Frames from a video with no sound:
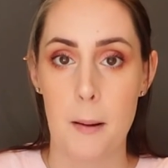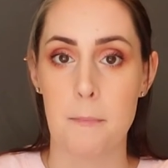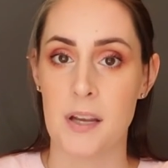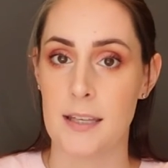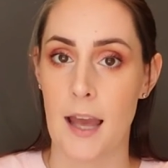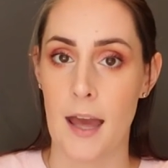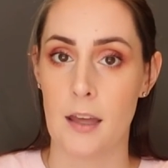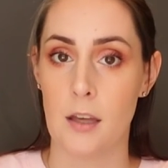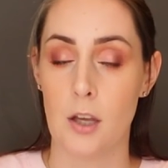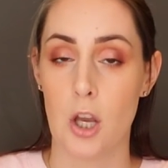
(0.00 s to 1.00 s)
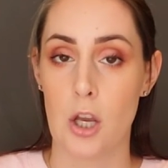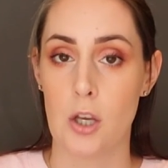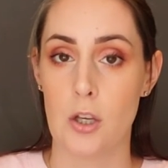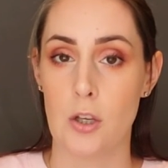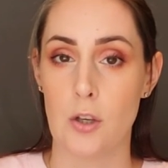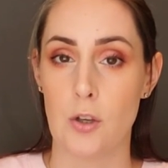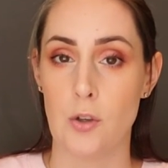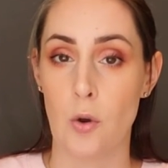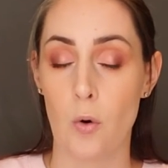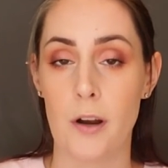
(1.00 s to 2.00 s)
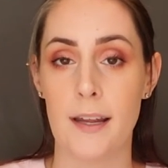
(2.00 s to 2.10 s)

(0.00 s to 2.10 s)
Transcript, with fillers: but yet you're